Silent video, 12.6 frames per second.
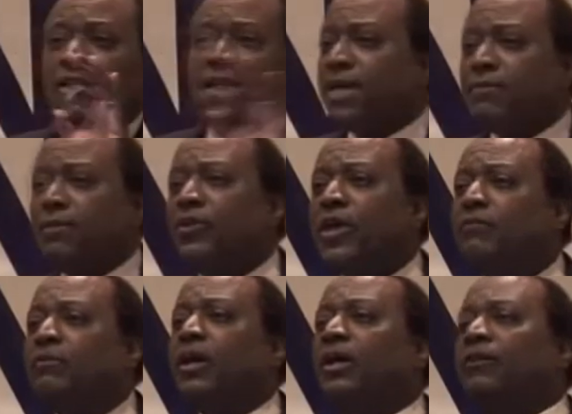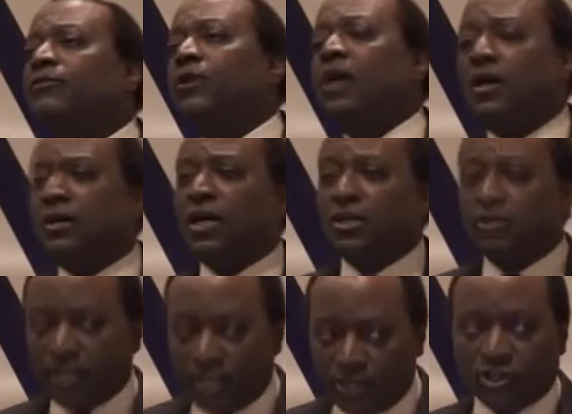label they wear, for our
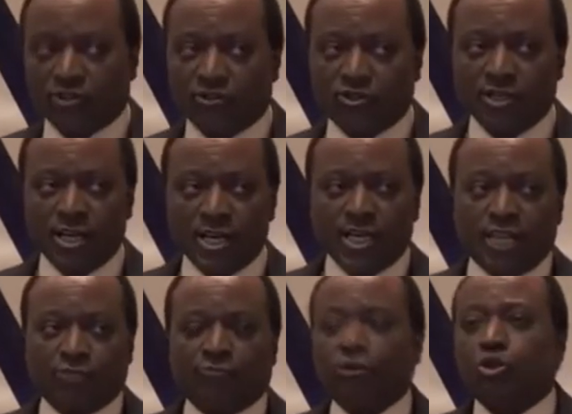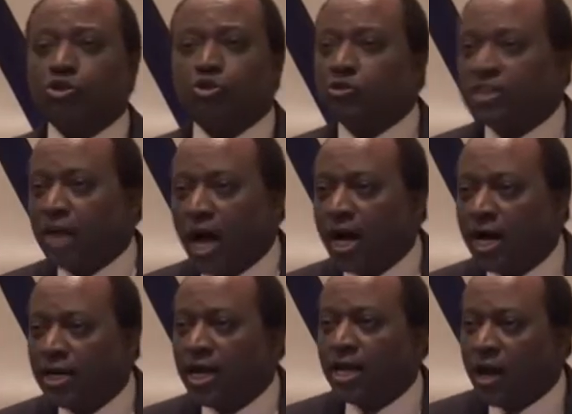allegiance is first to
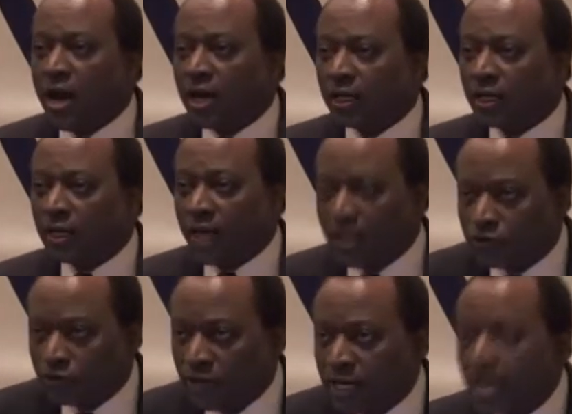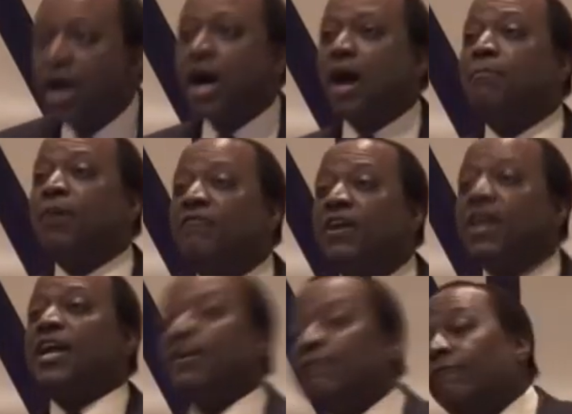God and our country
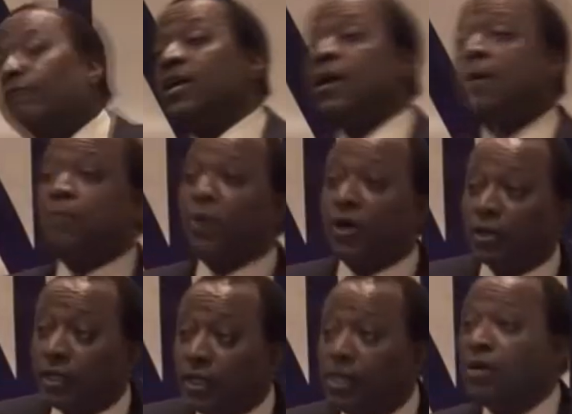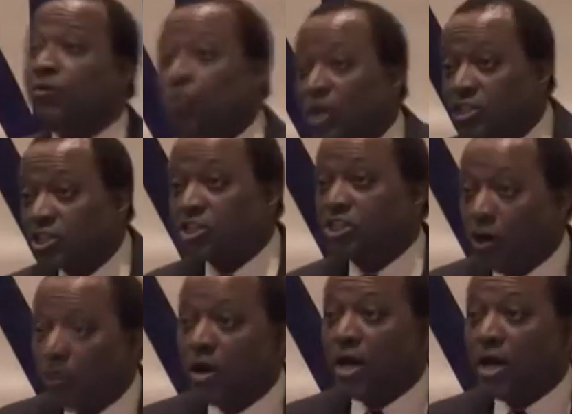above every party whatsoever.